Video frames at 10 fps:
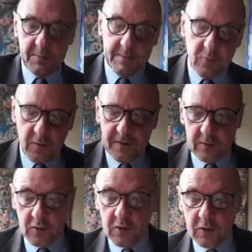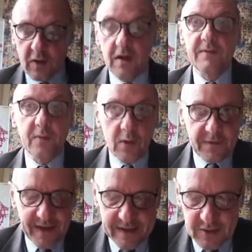be moving to a new level
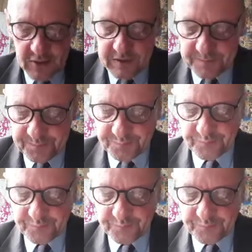of action